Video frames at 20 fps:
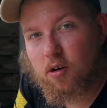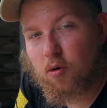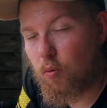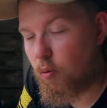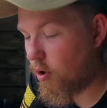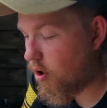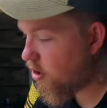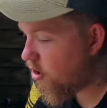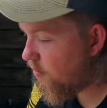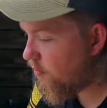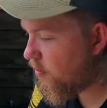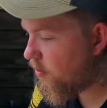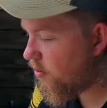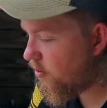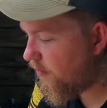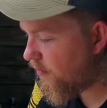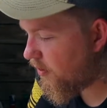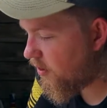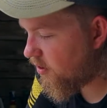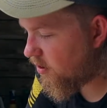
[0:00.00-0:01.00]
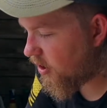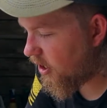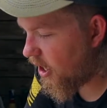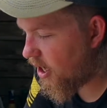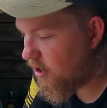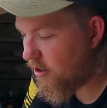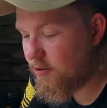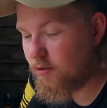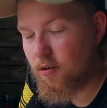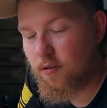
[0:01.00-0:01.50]
waterproof, they're
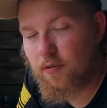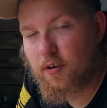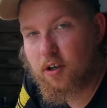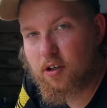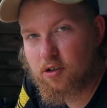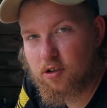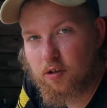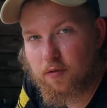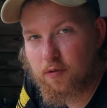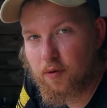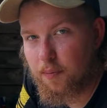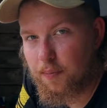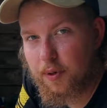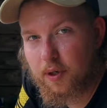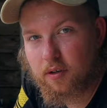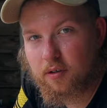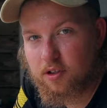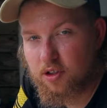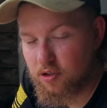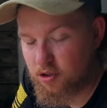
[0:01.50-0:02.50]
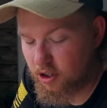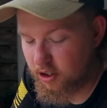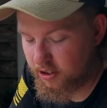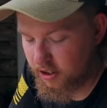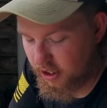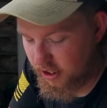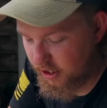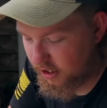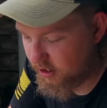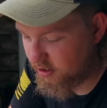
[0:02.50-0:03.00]
kind of universal for boats, trucks,
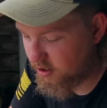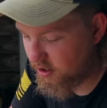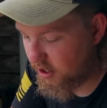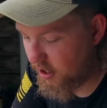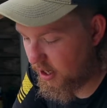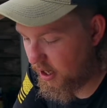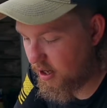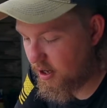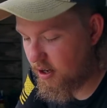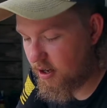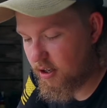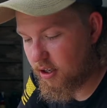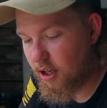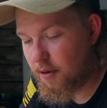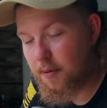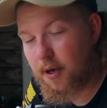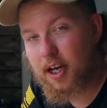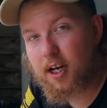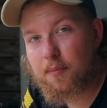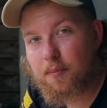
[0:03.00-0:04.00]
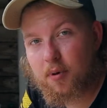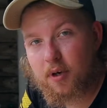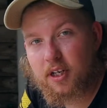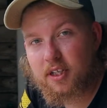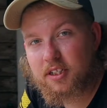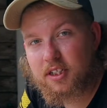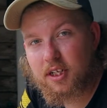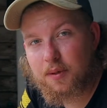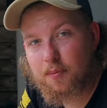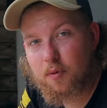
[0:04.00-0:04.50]
anything, so they make it pretty
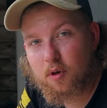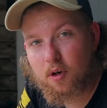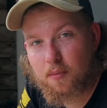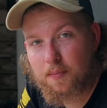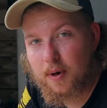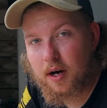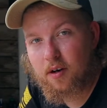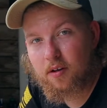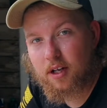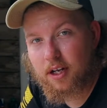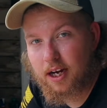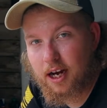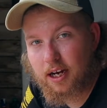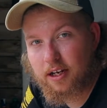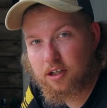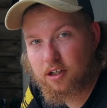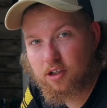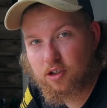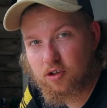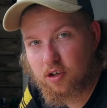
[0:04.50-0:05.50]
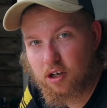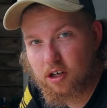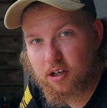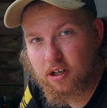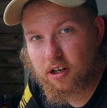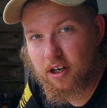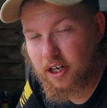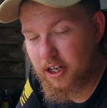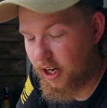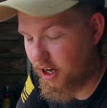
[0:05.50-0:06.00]
simple to mount like on your truck
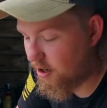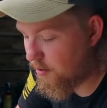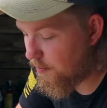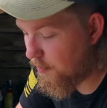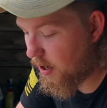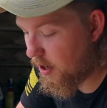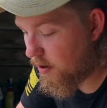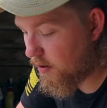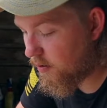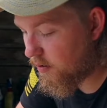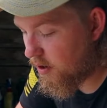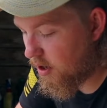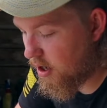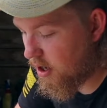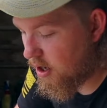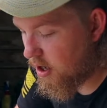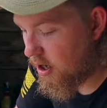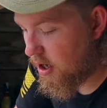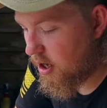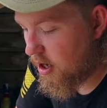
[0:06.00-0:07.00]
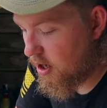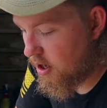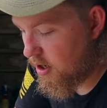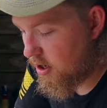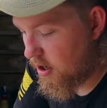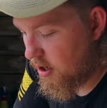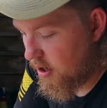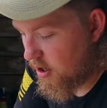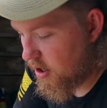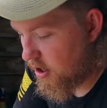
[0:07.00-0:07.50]
or any kind of mount.
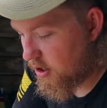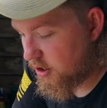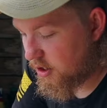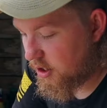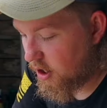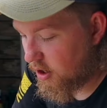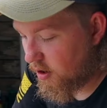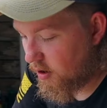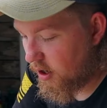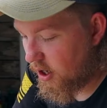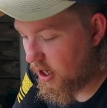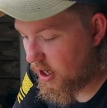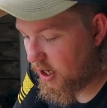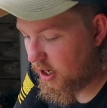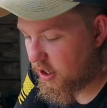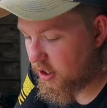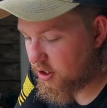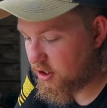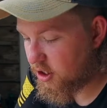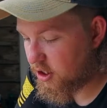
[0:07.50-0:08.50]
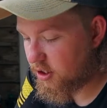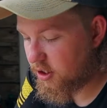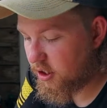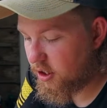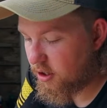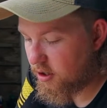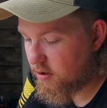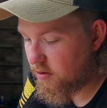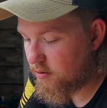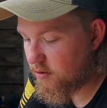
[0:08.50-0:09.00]
So just,
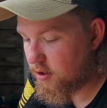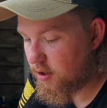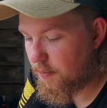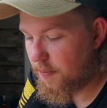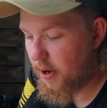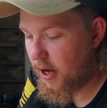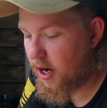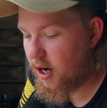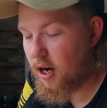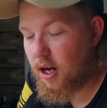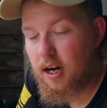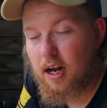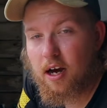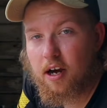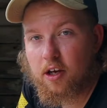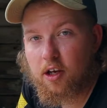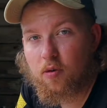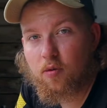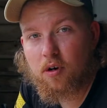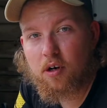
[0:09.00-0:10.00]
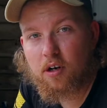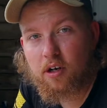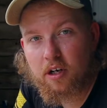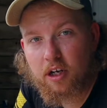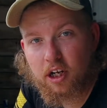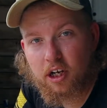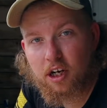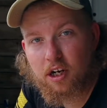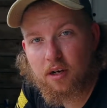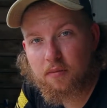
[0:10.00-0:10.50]
depending on how you want to
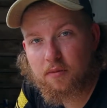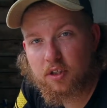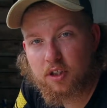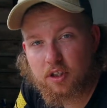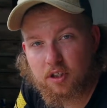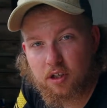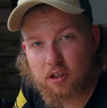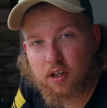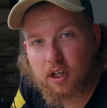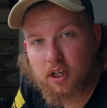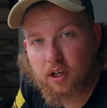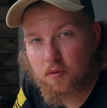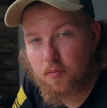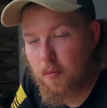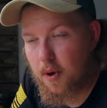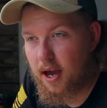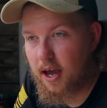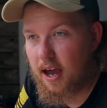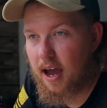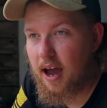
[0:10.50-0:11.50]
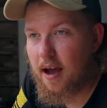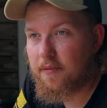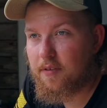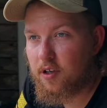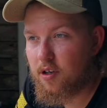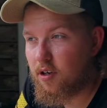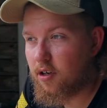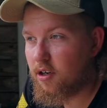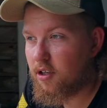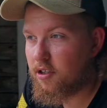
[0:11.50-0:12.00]
hook it up, just know that you may have to
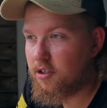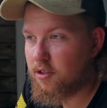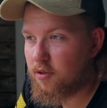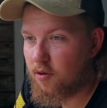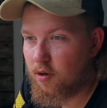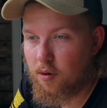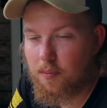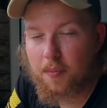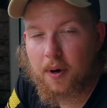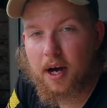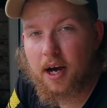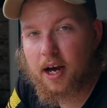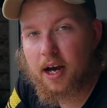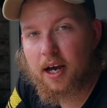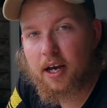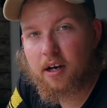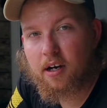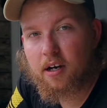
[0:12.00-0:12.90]
go to the store and buy